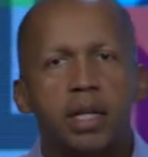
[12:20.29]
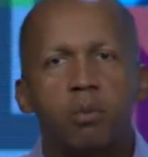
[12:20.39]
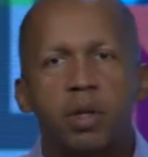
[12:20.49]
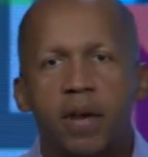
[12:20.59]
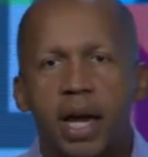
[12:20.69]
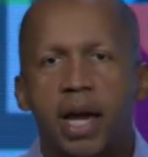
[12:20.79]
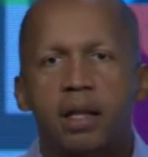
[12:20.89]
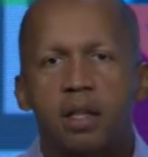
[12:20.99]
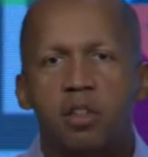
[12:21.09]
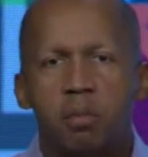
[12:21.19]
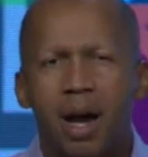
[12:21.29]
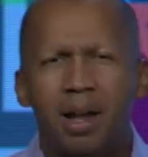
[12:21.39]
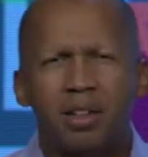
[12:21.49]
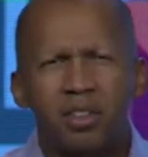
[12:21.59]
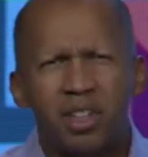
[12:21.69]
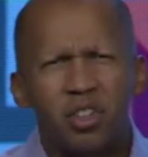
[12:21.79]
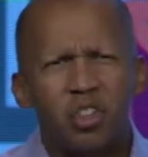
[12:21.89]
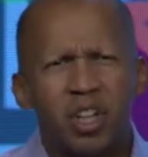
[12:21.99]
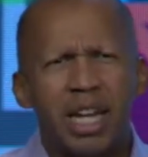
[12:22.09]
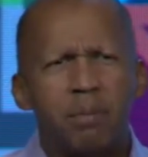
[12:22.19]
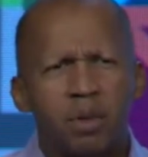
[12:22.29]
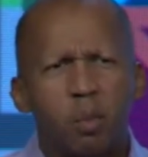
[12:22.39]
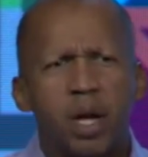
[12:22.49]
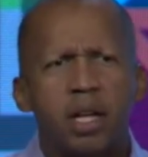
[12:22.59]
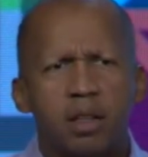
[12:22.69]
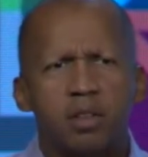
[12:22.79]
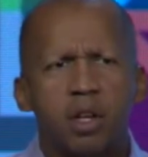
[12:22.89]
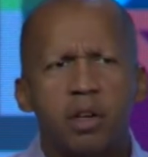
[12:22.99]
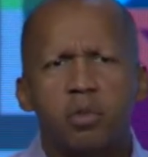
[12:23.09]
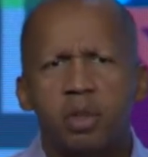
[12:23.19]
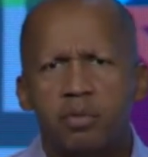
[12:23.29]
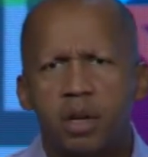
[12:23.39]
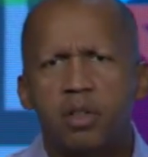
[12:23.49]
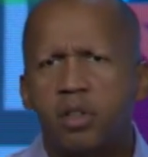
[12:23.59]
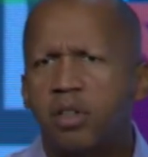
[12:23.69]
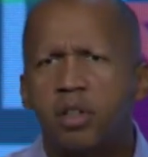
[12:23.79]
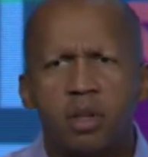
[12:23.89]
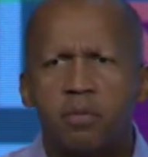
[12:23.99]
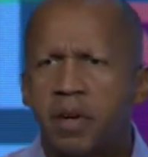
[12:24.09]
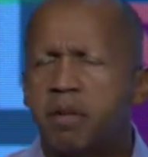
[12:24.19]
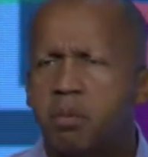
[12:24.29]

And we've had this policy shape the way this country functions in some very